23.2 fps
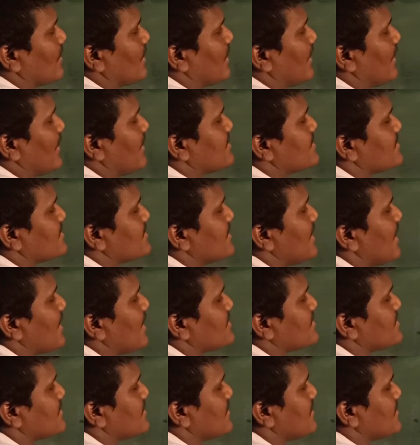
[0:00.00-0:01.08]

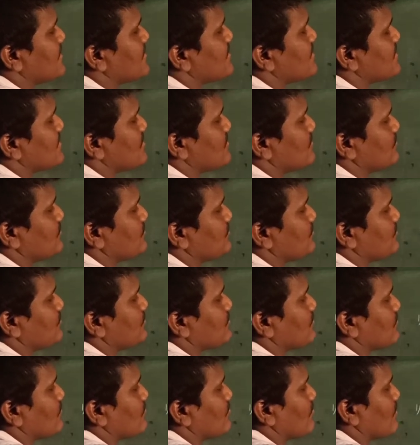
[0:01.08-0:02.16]
x-axis
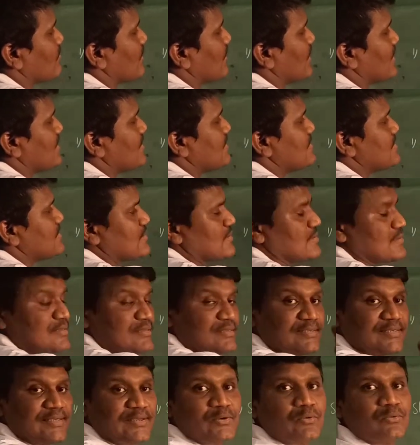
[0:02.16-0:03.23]
is
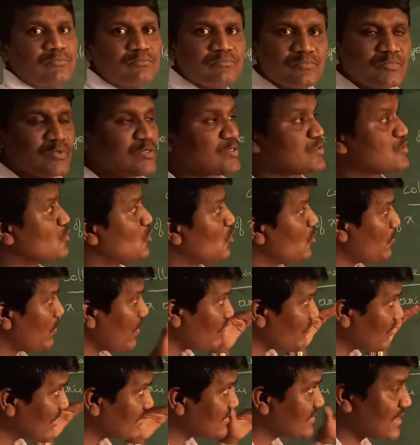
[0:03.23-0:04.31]
0. Slope
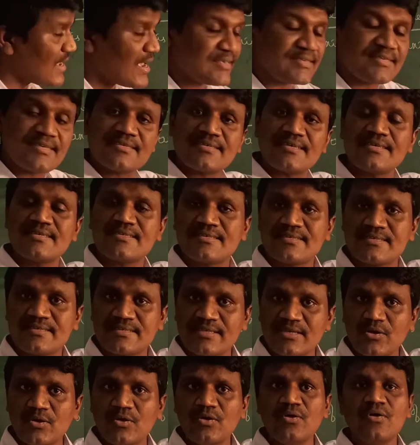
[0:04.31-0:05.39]
of x-axis is
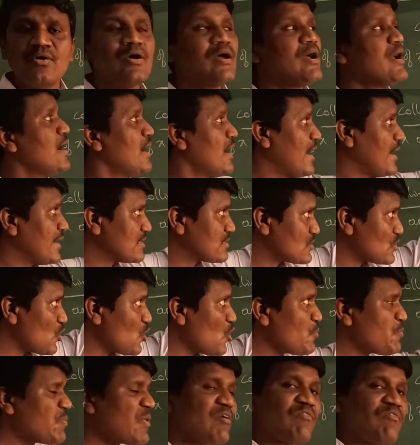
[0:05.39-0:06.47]
0 and
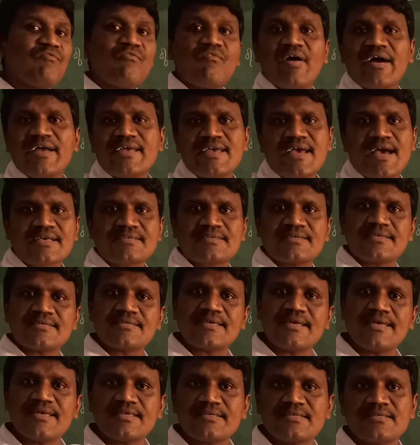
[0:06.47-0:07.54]
slope of y-axis
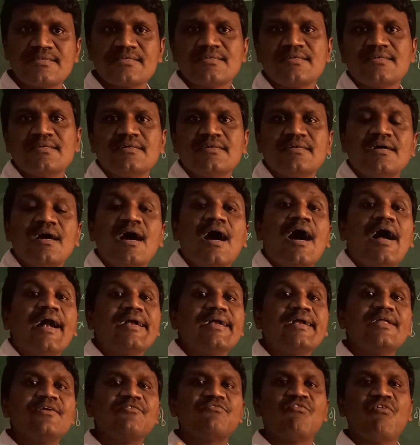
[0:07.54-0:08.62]
is
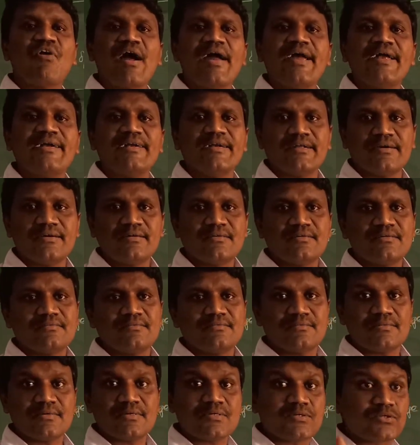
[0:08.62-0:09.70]
undefined.
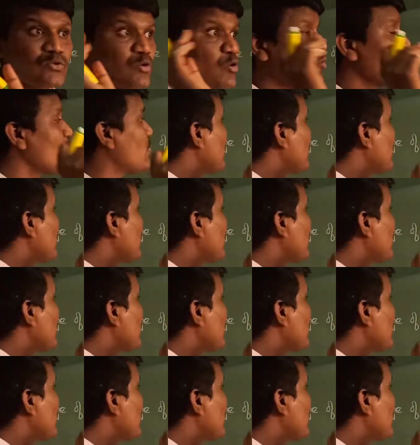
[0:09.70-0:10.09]
Slope